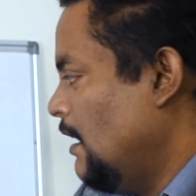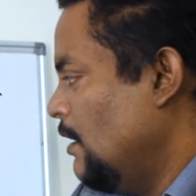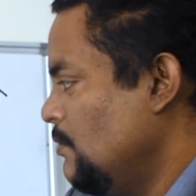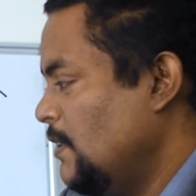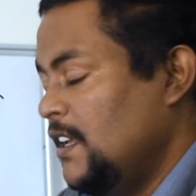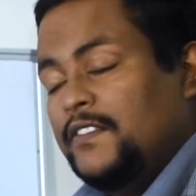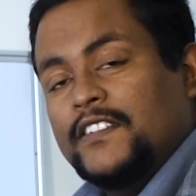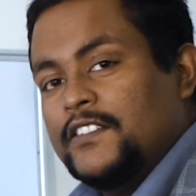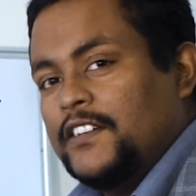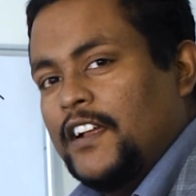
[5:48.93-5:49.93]
house value
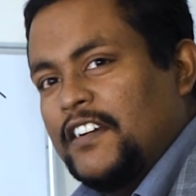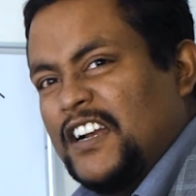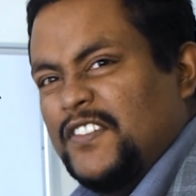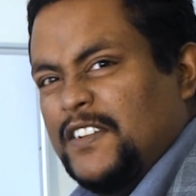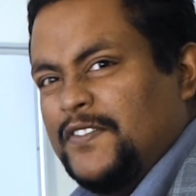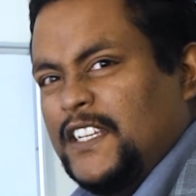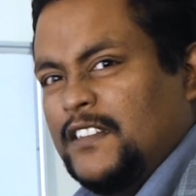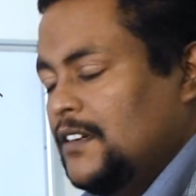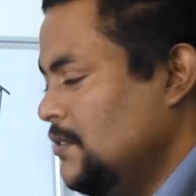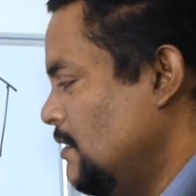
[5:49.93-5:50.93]
is
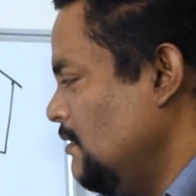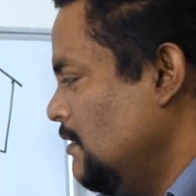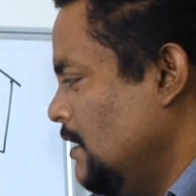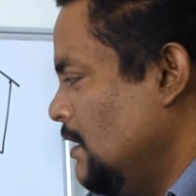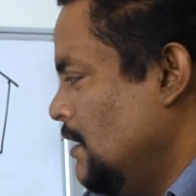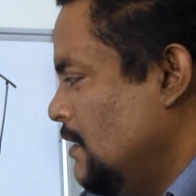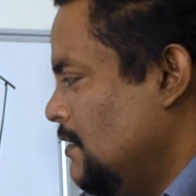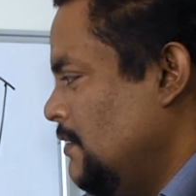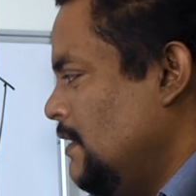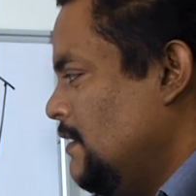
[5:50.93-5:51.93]
350,000.
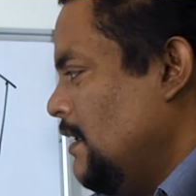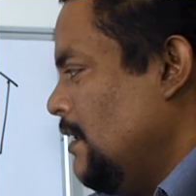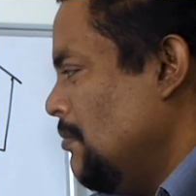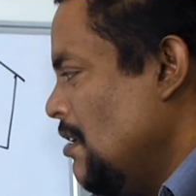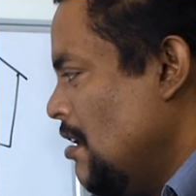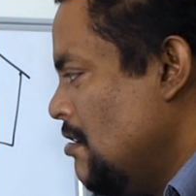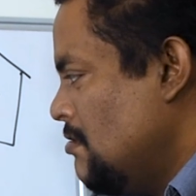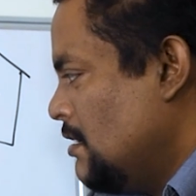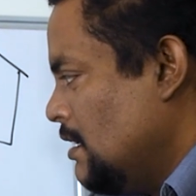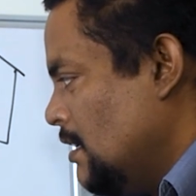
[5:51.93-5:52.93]
So we'll say
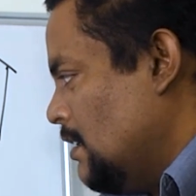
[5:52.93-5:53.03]
about